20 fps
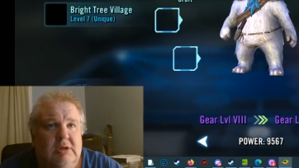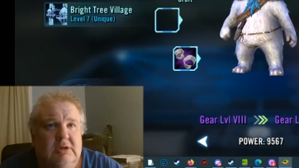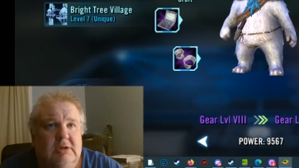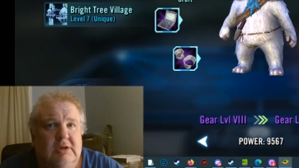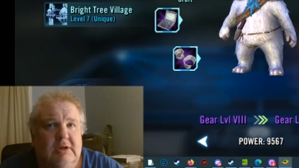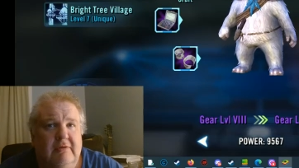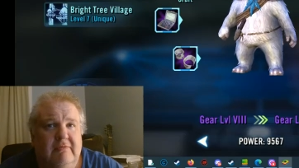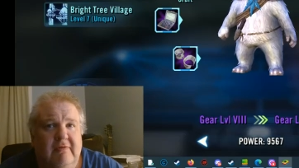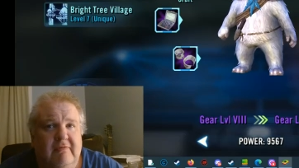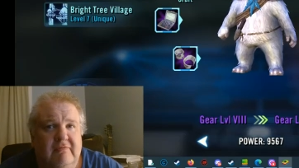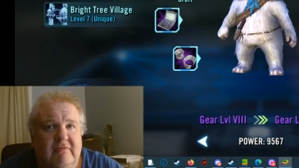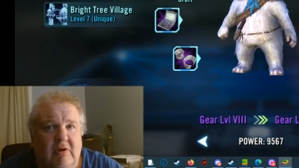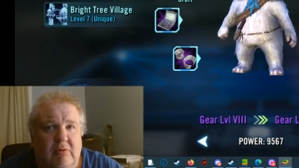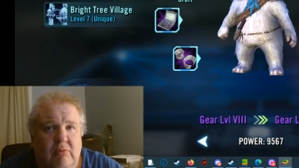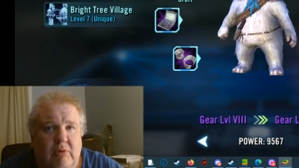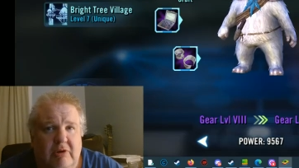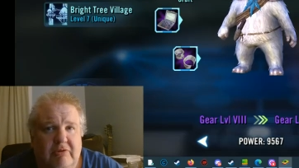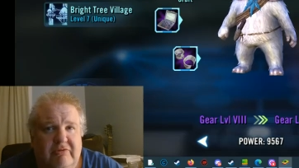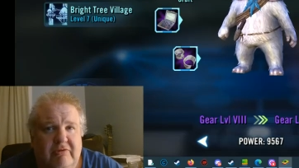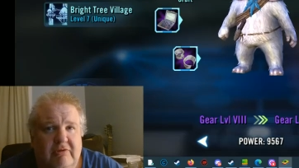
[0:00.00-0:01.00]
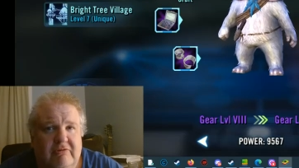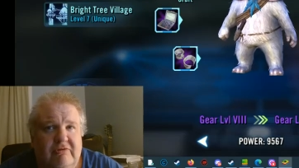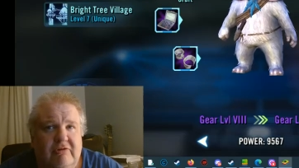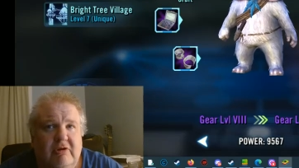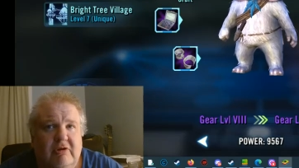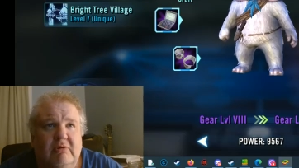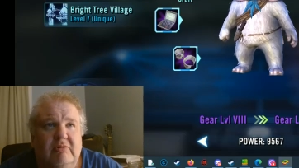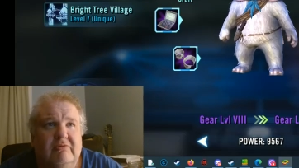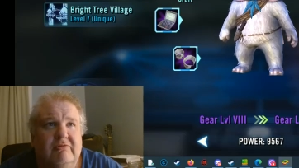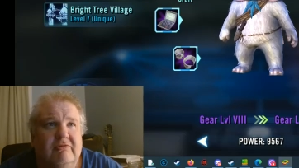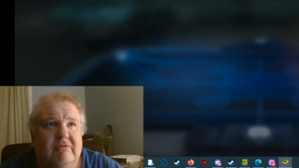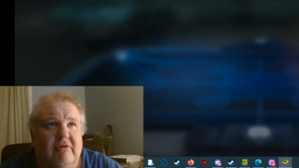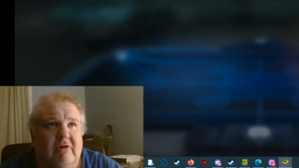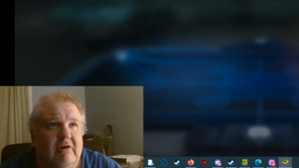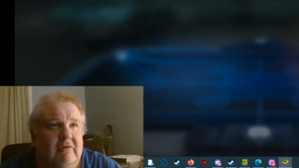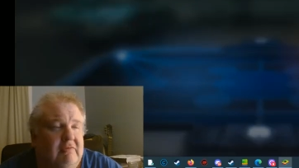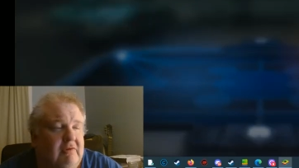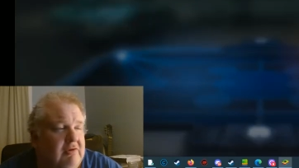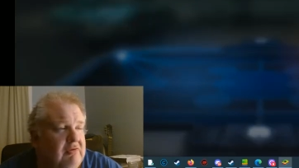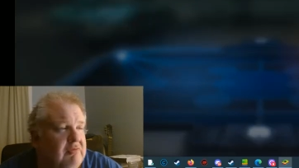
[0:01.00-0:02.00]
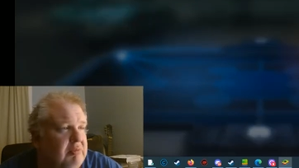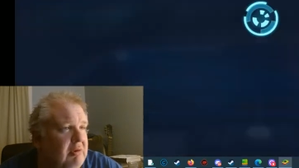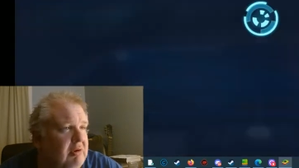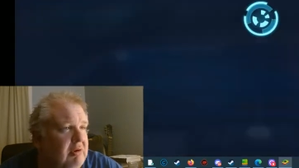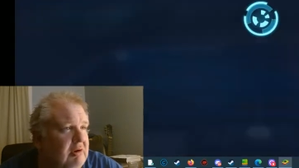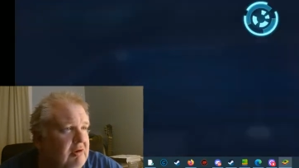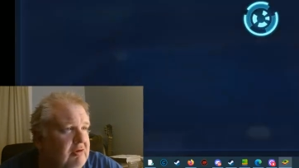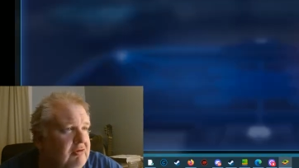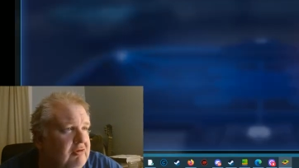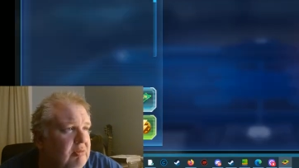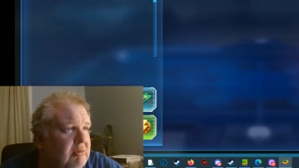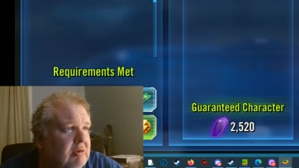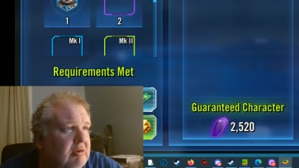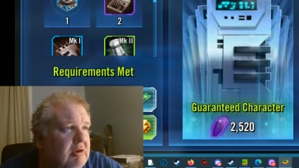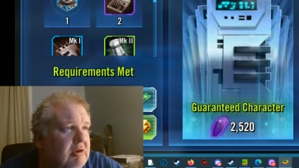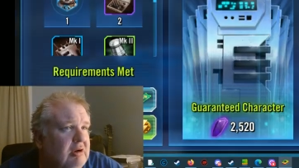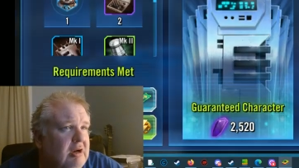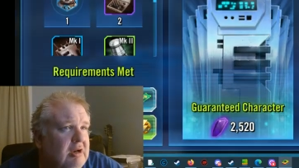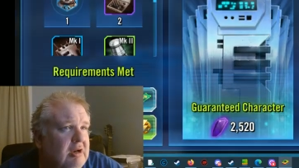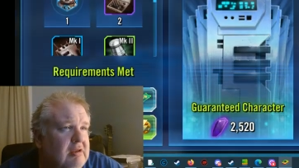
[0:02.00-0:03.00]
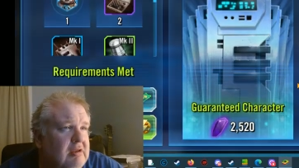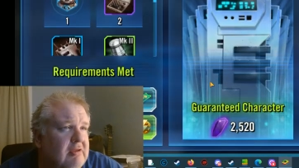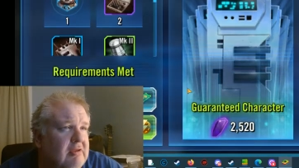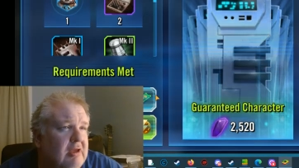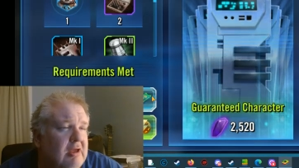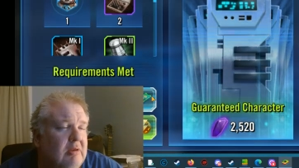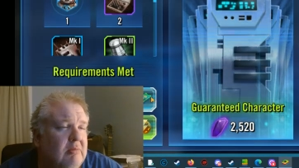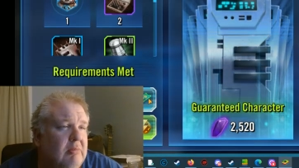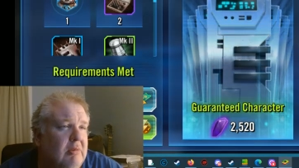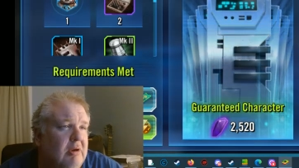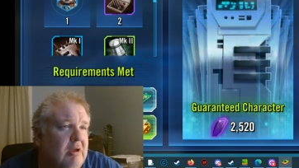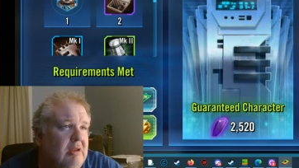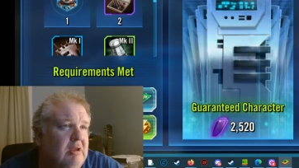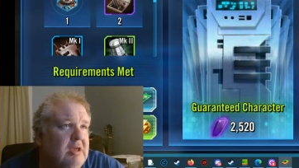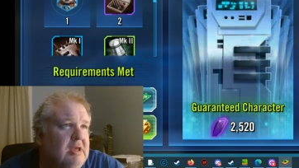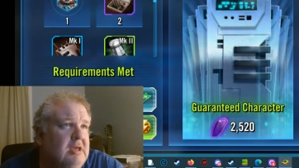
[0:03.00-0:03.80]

if you've not watched that show, sorry if I spoiled anything, but,